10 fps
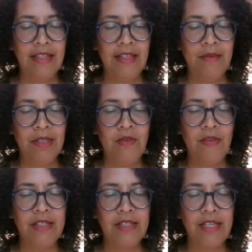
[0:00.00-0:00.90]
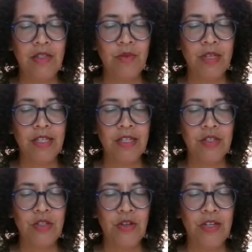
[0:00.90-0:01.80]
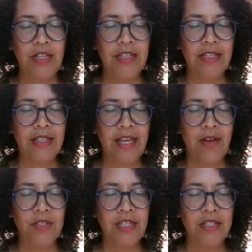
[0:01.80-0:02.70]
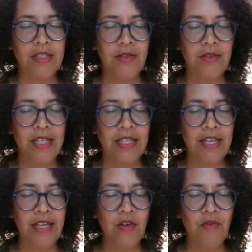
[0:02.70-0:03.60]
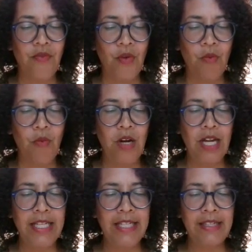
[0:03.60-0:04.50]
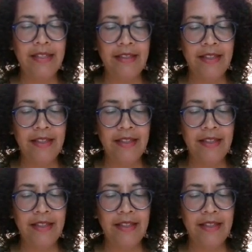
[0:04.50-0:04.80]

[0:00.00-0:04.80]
And when you've exhaled, we're going to start counting. So inhale for 1,